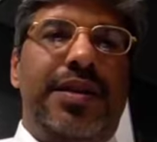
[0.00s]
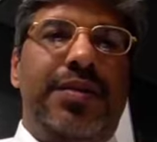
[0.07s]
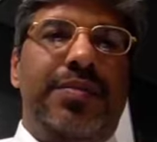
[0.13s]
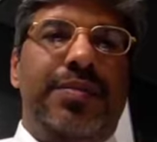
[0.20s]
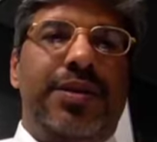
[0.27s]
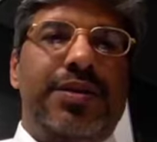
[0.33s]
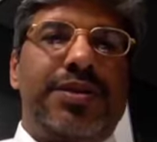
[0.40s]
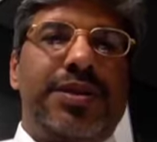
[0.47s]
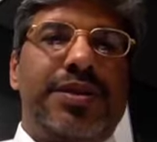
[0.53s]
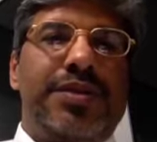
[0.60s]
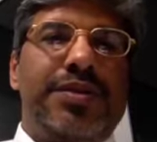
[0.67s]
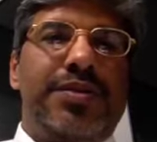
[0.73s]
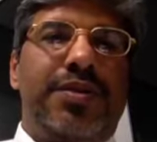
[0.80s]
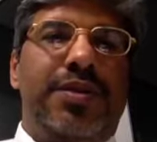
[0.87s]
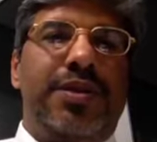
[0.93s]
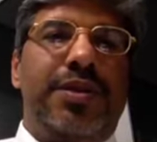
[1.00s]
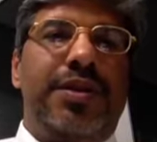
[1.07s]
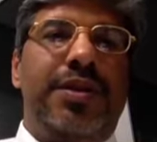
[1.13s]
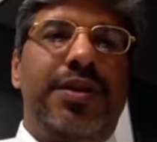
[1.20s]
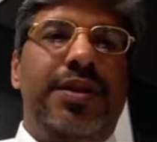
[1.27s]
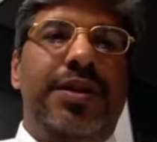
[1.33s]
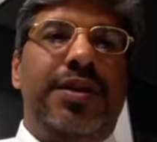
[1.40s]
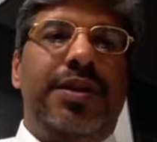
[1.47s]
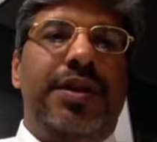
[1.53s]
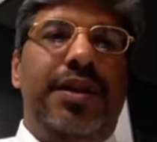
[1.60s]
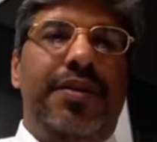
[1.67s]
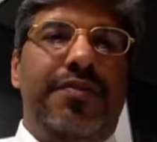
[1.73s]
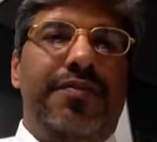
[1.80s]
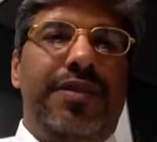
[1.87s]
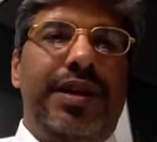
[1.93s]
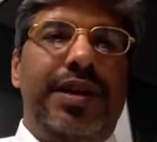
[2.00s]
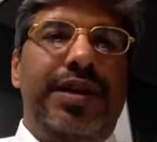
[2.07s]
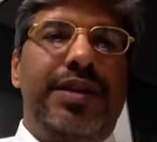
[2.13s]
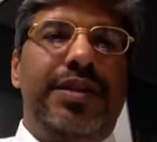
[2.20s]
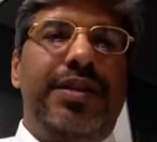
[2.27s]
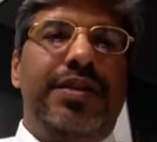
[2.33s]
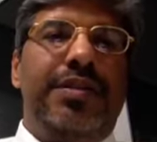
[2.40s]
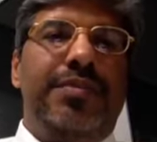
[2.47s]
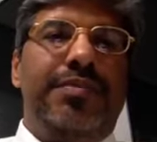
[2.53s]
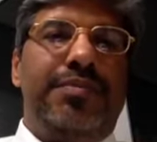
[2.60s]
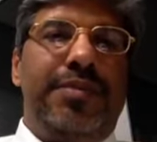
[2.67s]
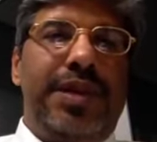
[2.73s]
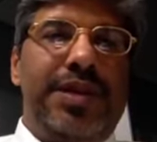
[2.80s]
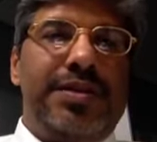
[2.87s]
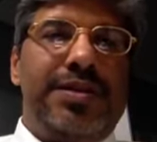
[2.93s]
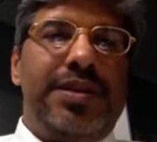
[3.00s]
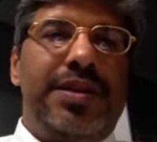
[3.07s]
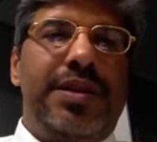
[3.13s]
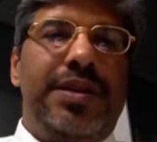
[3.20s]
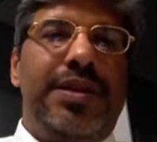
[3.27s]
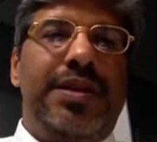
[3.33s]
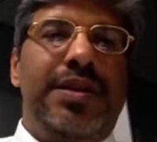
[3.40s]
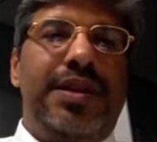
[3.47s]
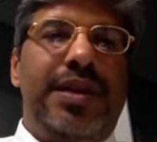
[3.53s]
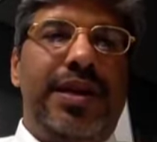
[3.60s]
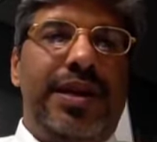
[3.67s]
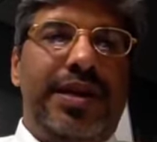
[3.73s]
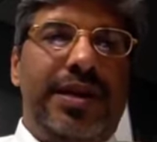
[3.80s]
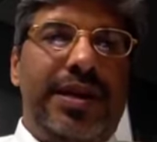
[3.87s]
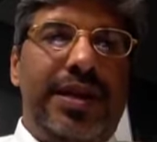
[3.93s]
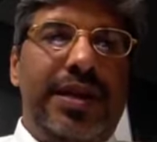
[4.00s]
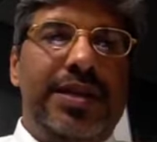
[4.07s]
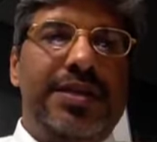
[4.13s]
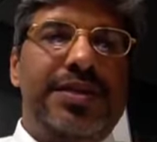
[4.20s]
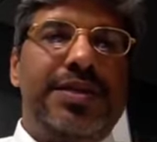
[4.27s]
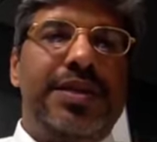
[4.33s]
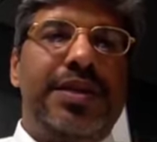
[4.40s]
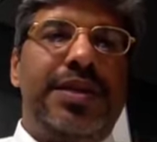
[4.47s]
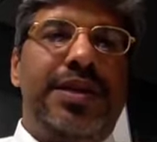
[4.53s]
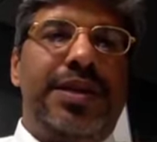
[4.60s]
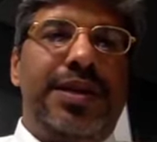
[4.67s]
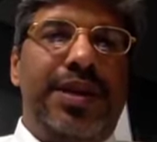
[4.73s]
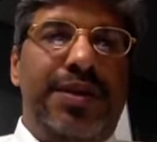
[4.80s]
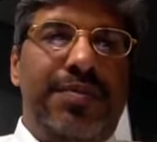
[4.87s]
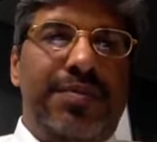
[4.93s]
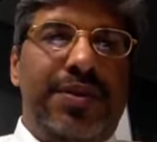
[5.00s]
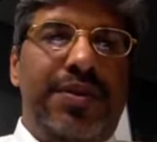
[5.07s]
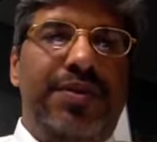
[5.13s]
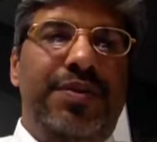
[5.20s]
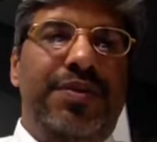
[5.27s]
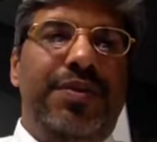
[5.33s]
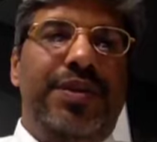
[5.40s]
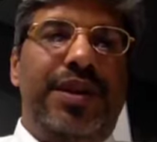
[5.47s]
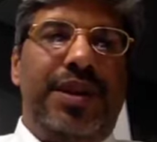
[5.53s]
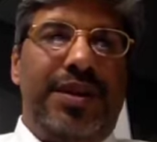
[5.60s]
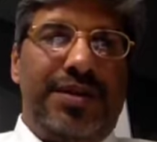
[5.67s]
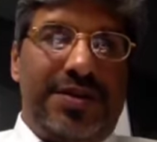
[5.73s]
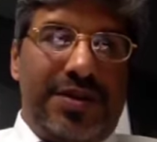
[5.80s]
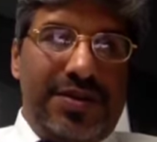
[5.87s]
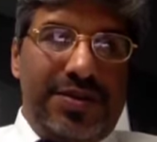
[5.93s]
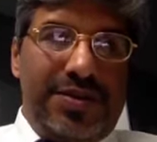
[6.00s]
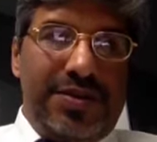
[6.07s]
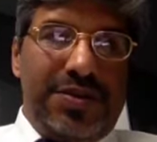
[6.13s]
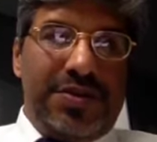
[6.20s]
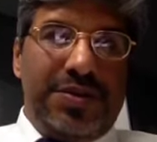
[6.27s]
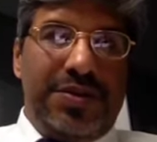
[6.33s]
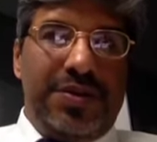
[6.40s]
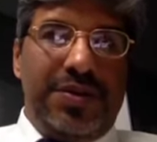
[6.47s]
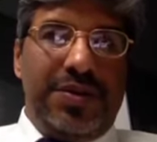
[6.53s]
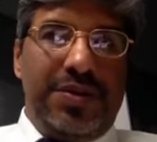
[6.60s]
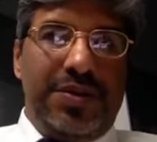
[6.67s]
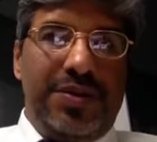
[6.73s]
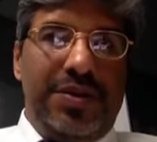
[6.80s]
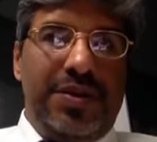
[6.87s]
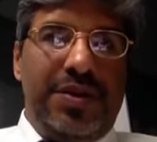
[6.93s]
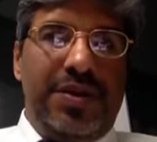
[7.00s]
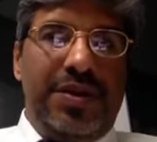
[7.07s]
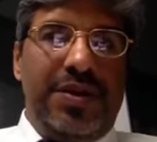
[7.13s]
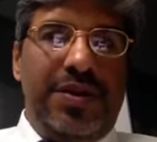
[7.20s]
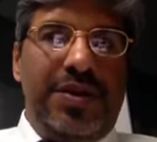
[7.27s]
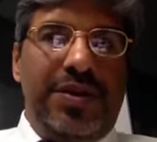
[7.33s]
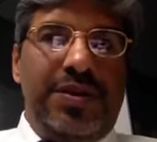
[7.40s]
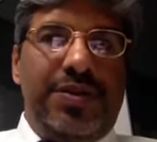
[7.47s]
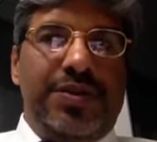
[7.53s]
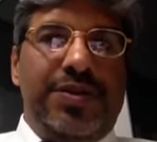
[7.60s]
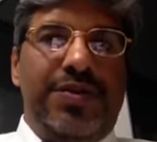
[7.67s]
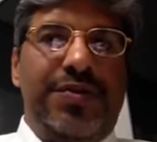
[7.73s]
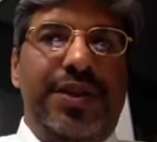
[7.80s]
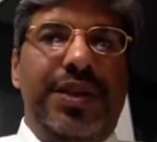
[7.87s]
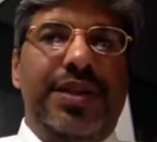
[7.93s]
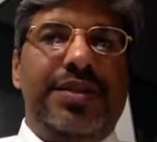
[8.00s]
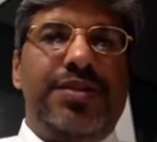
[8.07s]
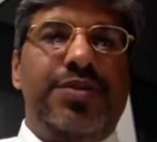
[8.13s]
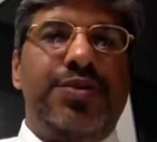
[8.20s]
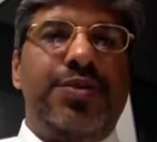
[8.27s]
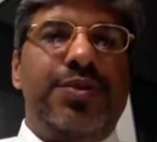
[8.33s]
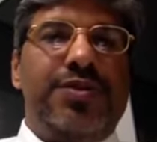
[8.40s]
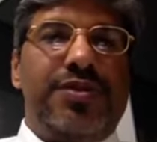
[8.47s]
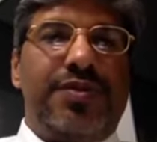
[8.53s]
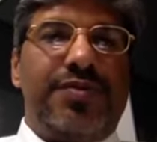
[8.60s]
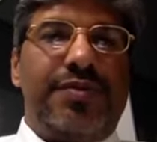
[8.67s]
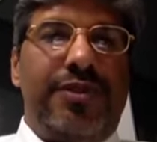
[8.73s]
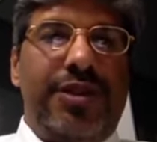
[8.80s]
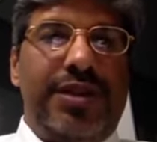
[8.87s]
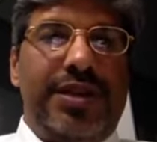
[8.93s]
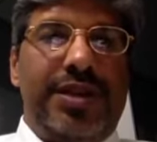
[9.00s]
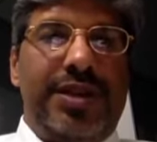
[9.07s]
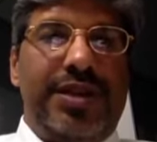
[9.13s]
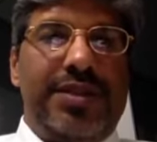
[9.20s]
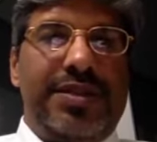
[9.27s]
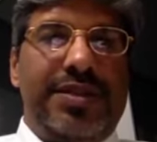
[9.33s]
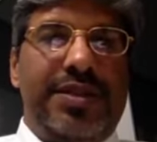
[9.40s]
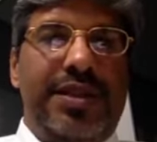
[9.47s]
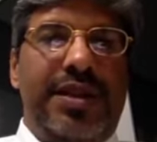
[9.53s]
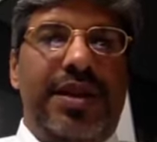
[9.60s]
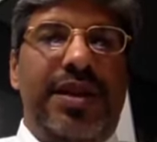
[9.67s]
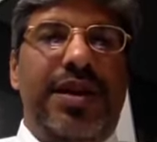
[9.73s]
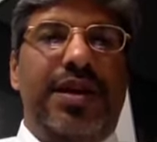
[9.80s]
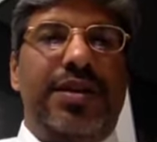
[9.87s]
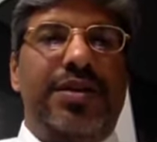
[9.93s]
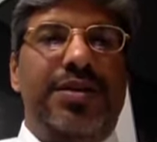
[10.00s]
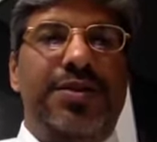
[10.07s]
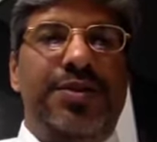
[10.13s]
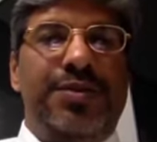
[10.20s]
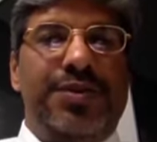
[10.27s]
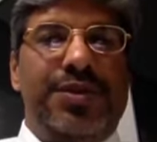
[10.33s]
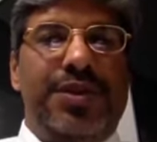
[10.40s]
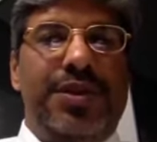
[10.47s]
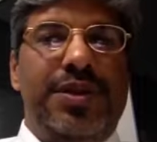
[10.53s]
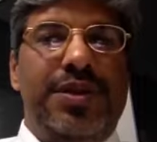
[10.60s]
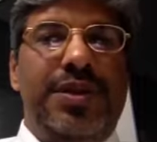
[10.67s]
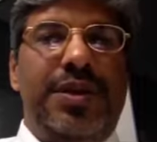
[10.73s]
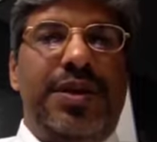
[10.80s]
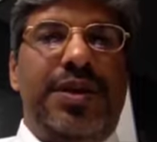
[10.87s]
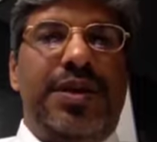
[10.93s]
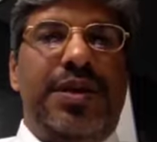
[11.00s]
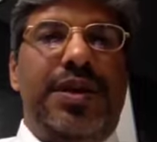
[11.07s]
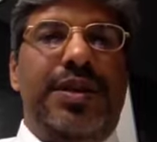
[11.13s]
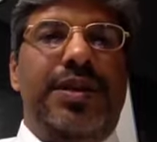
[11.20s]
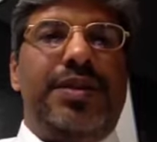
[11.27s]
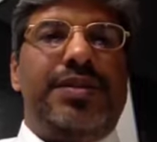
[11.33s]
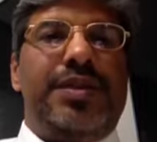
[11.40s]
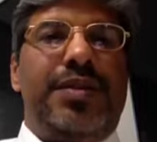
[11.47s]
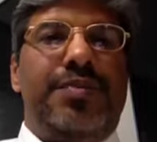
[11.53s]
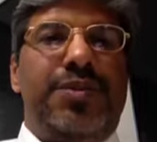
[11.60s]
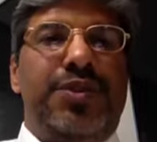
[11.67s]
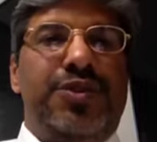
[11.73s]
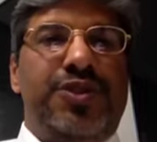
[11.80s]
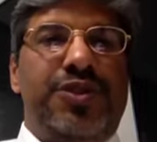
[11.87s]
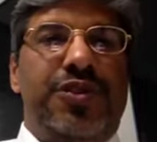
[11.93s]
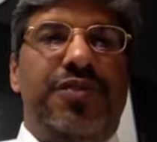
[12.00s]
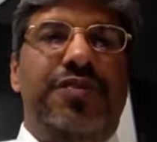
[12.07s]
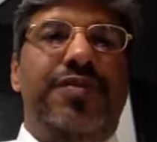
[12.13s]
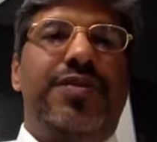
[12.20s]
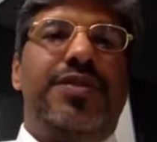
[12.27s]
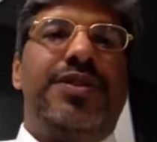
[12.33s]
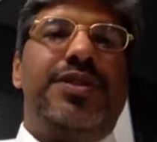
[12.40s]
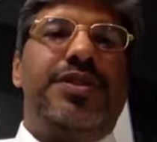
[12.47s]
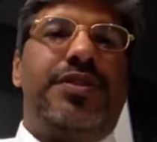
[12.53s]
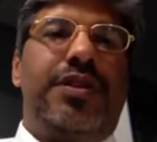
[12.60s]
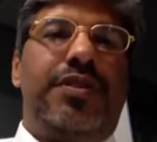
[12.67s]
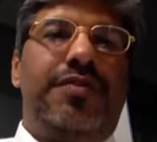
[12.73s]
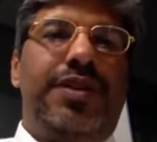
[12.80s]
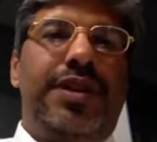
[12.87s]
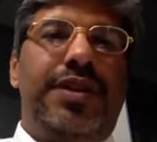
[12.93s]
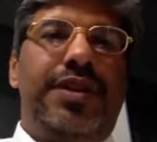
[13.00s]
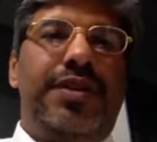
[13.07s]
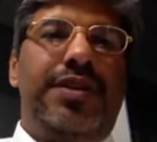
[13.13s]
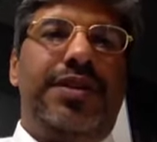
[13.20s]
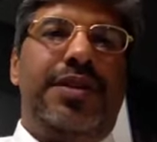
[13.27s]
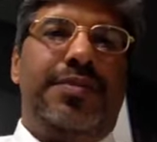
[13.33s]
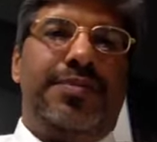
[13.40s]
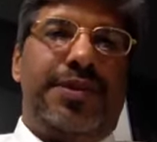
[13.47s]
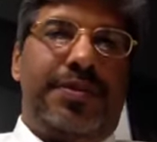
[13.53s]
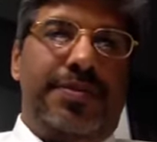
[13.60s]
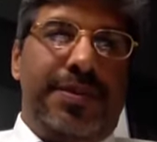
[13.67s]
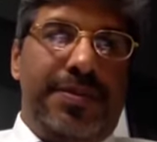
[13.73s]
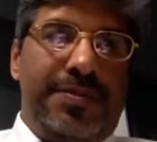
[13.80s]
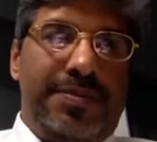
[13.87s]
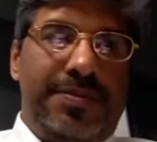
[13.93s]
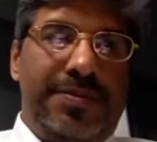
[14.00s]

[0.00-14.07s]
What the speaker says: a process called define, measure, analyze, improve and control. So various tools of qualities are used in this approach of solving the problem.